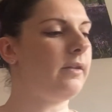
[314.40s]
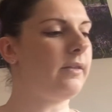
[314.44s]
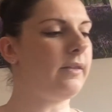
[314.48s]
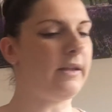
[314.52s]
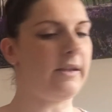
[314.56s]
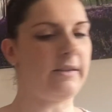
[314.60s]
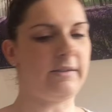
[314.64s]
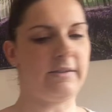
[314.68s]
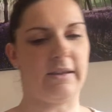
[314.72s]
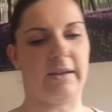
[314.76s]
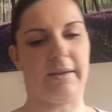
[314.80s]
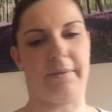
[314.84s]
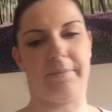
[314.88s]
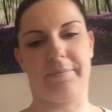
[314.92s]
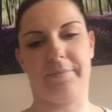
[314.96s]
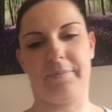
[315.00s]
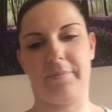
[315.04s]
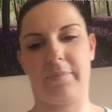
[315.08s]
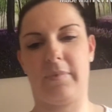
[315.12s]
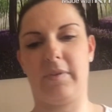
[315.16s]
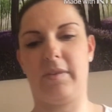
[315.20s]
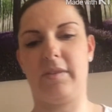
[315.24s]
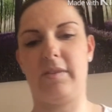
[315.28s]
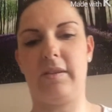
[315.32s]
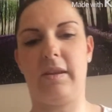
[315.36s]
That's it.
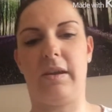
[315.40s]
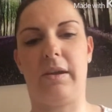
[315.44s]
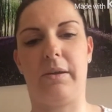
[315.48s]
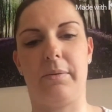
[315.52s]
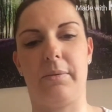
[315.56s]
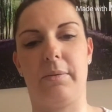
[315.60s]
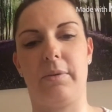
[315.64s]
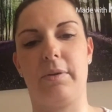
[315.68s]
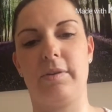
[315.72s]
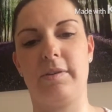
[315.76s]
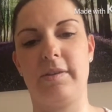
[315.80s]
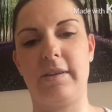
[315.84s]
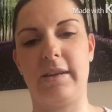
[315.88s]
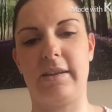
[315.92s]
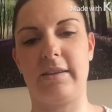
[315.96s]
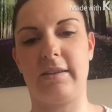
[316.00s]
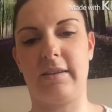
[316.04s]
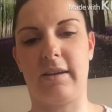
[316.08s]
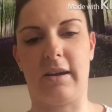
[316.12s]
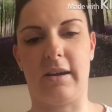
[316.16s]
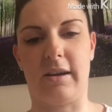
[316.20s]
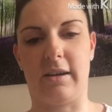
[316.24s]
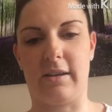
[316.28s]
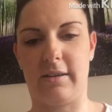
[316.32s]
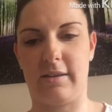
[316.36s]
So we've got 6
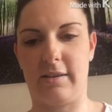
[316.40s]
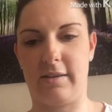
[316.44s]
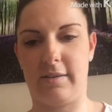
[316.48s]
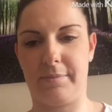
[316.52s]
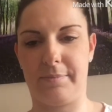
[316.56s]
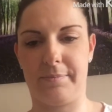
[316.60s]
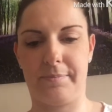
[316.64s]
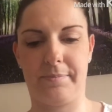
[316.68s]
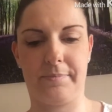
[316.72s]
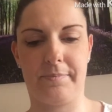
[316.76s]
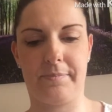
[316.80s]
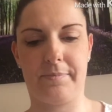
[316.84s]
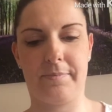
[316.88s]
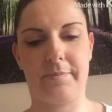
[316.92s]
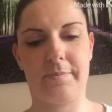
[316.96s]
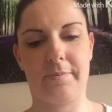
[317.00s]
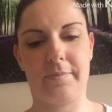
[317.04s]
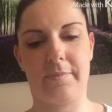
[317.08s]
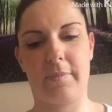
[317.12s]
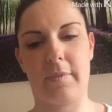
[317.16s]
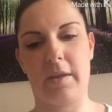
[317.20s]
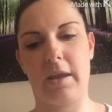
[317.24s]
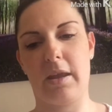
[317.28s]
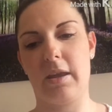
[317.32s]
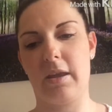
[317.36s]
cards.
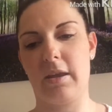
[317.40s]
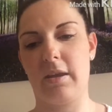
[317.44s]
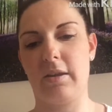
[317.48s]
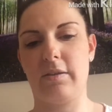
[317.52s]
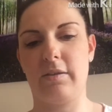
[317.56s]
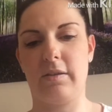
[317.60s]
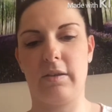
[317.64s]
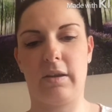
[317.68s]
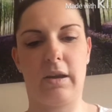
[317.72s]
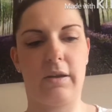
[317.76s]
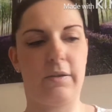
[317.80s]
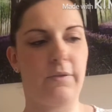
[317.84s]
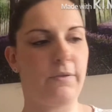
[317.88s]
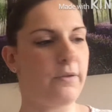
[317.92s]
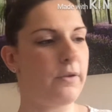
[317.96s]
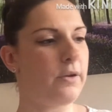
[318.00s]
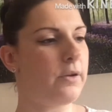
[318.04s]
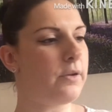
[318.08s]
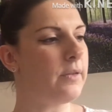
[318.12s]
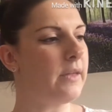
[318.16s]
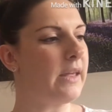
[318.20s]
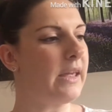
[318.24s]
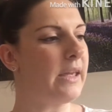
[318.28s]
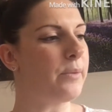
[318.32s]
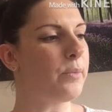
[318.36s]
Let's go
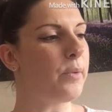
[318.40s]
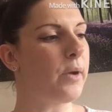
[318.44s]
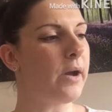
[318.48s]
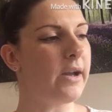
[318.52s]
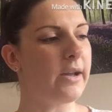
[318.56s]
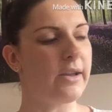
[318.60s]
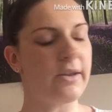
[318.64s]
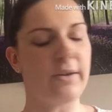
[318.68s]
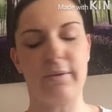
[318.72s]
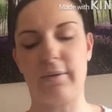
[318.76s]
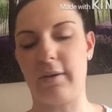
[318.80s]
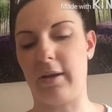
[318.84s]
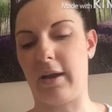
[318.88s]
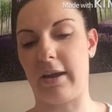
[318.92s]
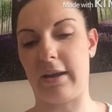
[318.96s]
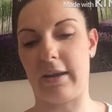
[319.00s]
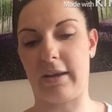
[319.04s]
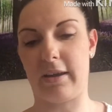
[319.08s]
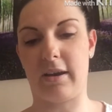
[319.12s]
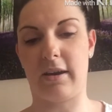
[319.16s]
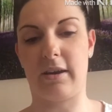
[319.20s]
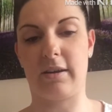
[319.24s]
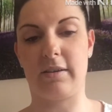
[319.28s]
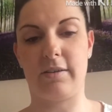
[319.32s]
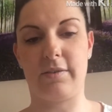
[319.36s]
through the Work Your Light
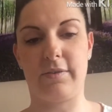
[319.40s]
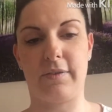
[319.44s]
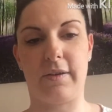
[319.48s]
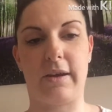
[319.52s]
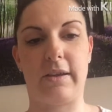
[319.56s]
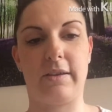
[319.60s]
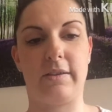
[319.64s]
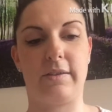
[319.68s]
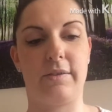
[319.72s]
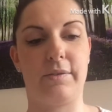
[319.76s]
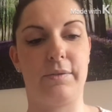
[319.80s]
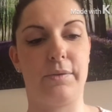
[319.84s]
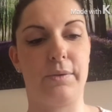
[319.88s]
cards first